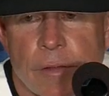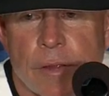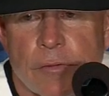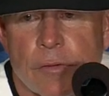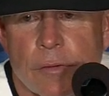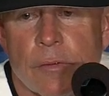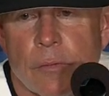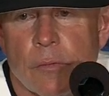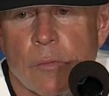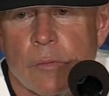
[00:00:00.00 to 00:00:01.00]
this.
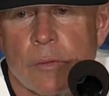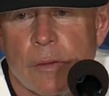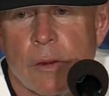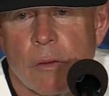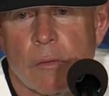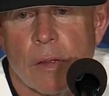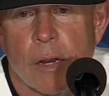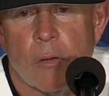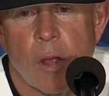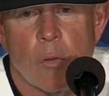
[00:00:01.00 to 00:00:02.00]
I
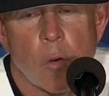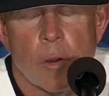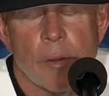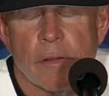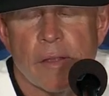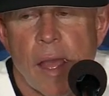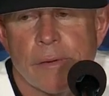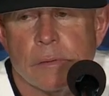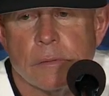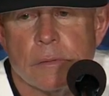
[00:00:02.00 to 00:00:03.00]
don't worry about
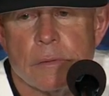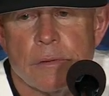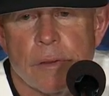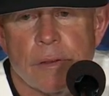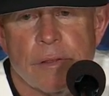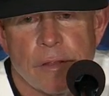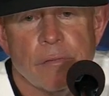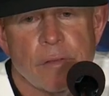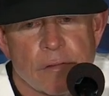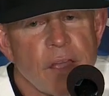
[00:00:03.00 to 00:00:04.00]
that.
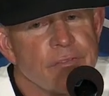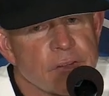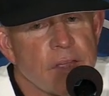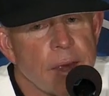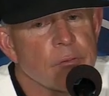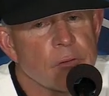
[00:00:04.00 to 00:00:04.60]
The toughest game